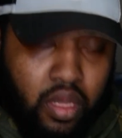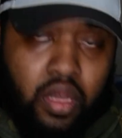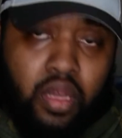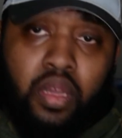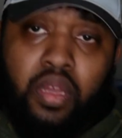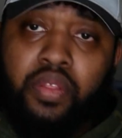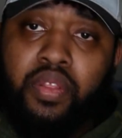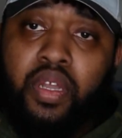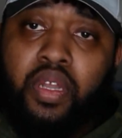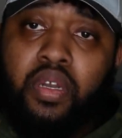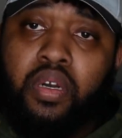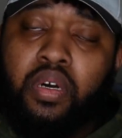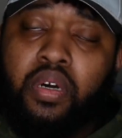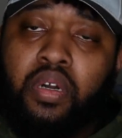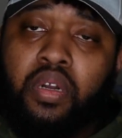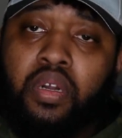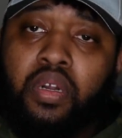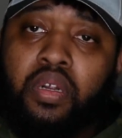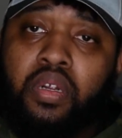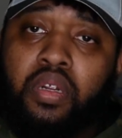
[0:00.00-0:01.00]
In the
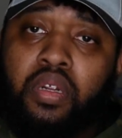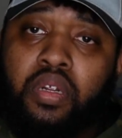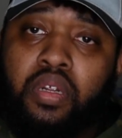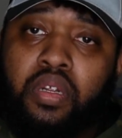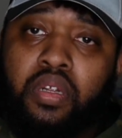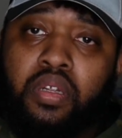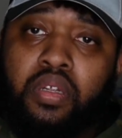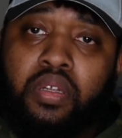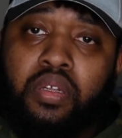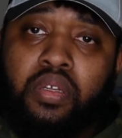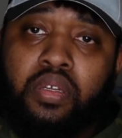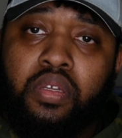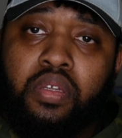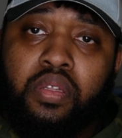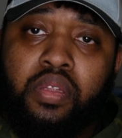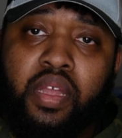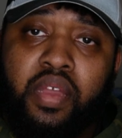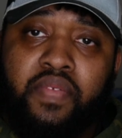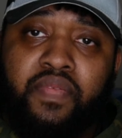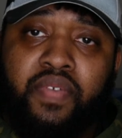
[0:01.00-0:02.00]
car,
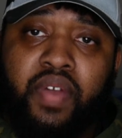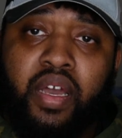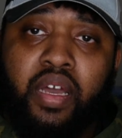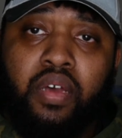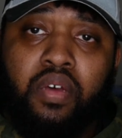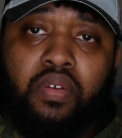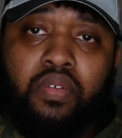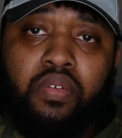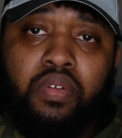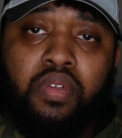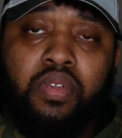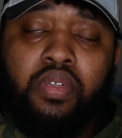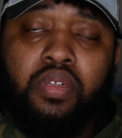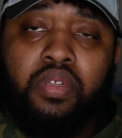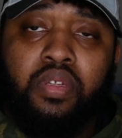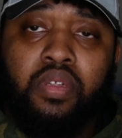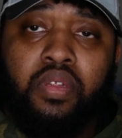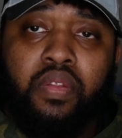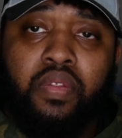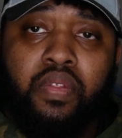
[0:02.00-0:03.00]
they found
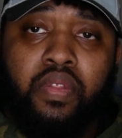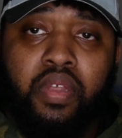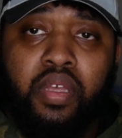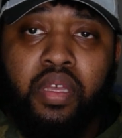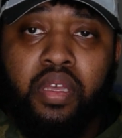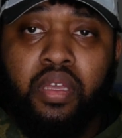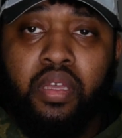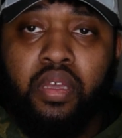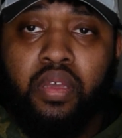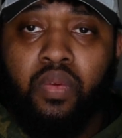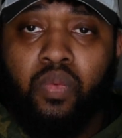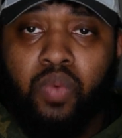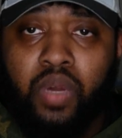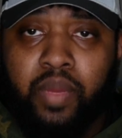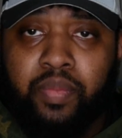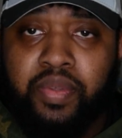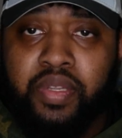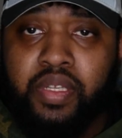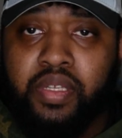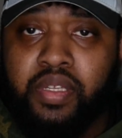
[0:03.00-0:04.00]
the
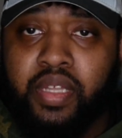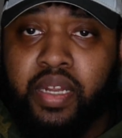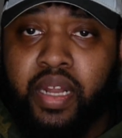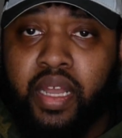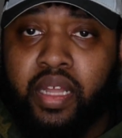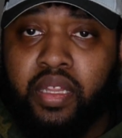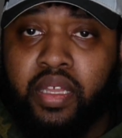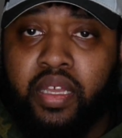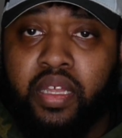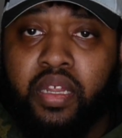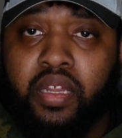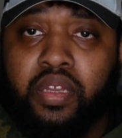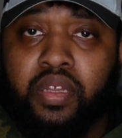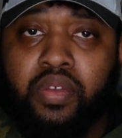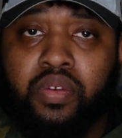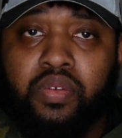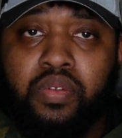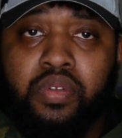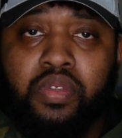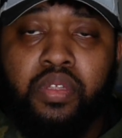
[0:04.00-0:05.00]
weapons that Elliot had
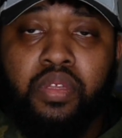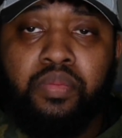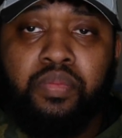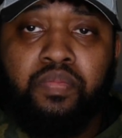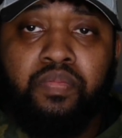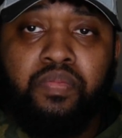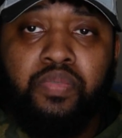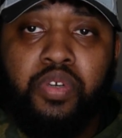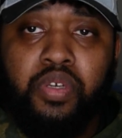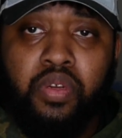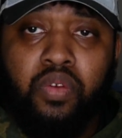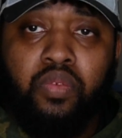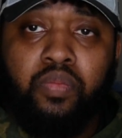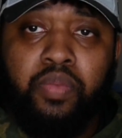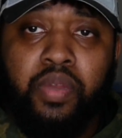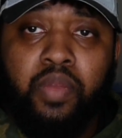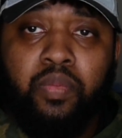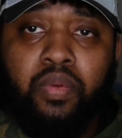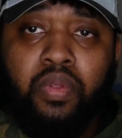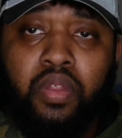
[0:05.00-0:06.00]
used to shoot
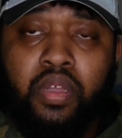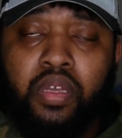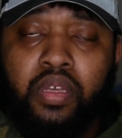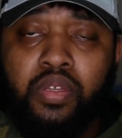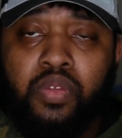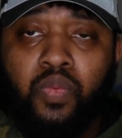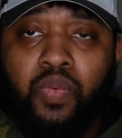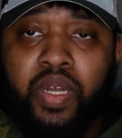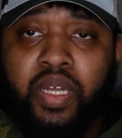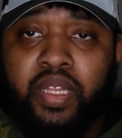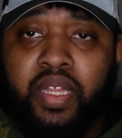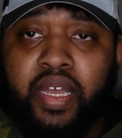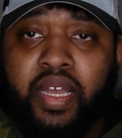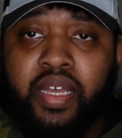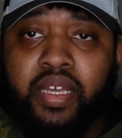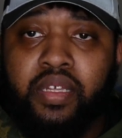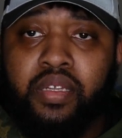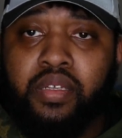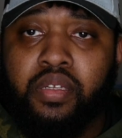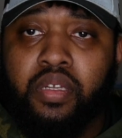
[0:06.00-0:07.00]
people, as well
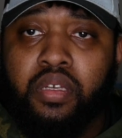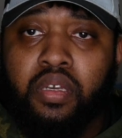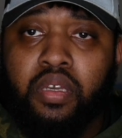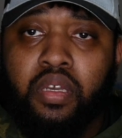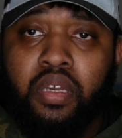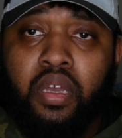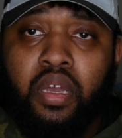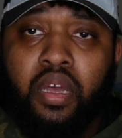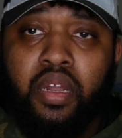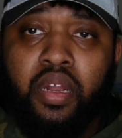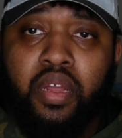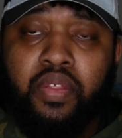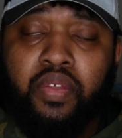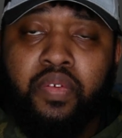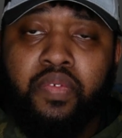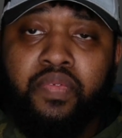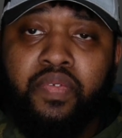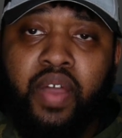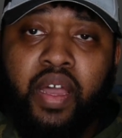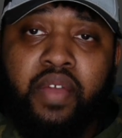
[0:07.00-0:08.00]
as another
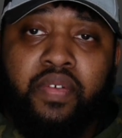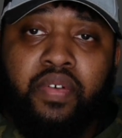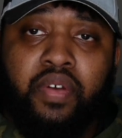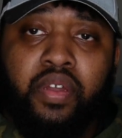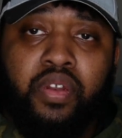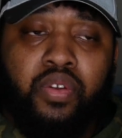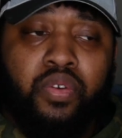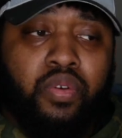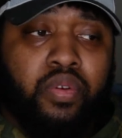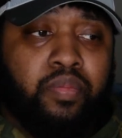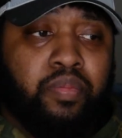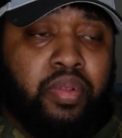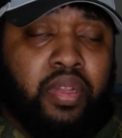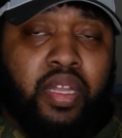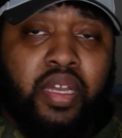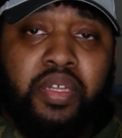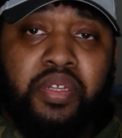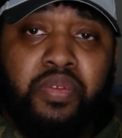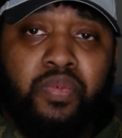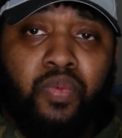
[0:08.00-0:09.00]
500
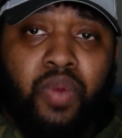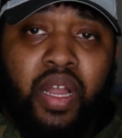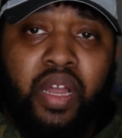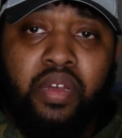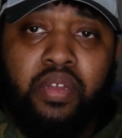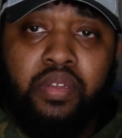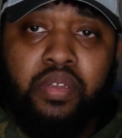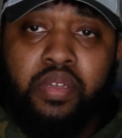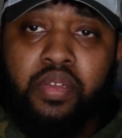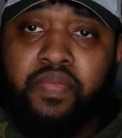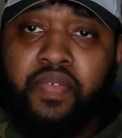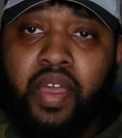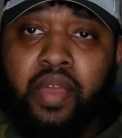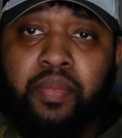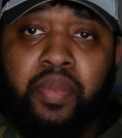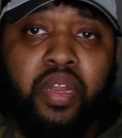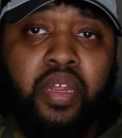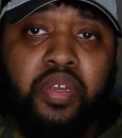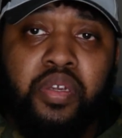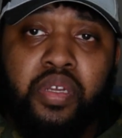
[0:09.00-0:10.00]
plus rounds of
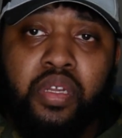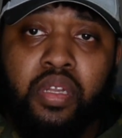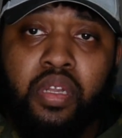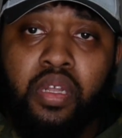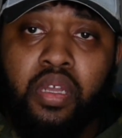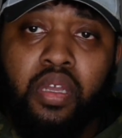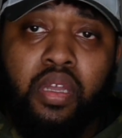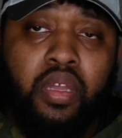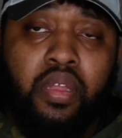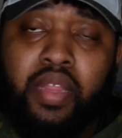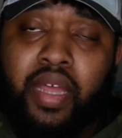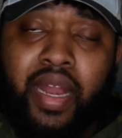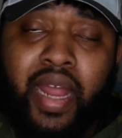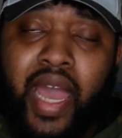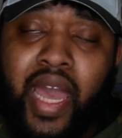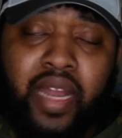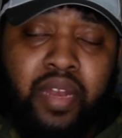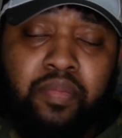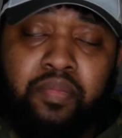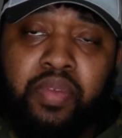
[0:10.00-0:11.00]
ammunition that
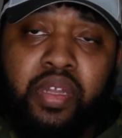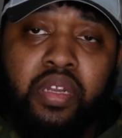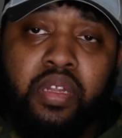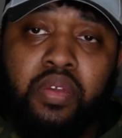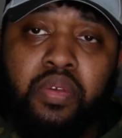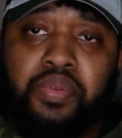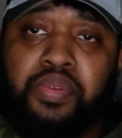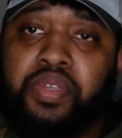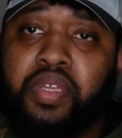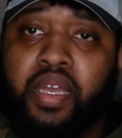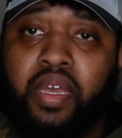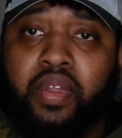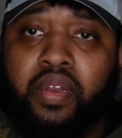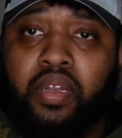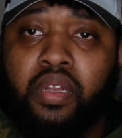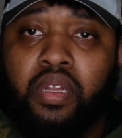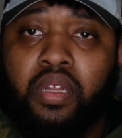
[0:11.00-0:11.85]
hadn't been used yet.